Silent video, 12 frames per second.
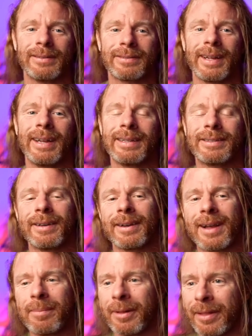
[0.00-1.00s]
Let's get into a
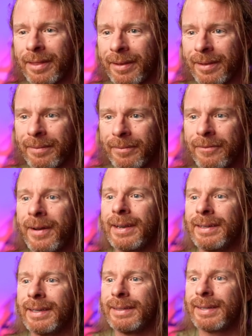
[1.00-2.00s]
couple of the
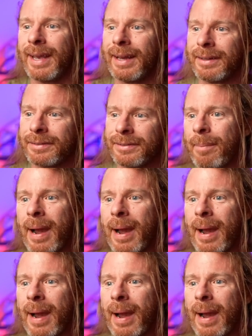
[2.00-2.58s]
fun details.